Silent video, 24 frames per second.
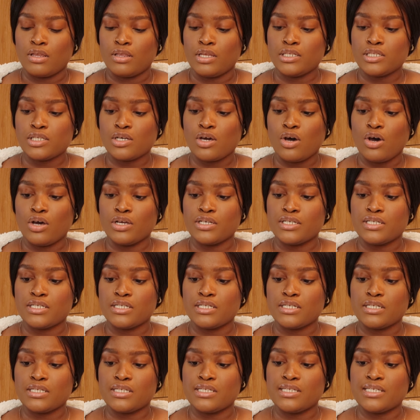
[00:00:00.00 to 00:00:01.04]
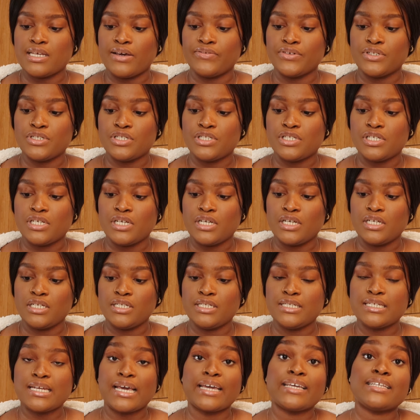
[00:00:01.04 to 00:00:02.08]
this cost
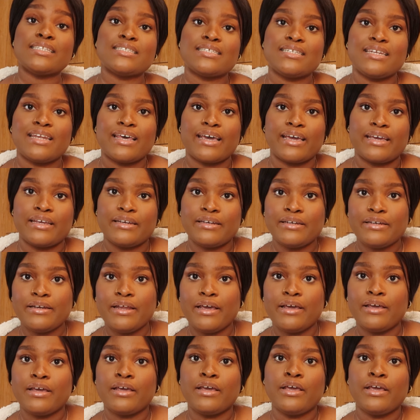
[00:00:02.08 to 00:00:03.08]
17.99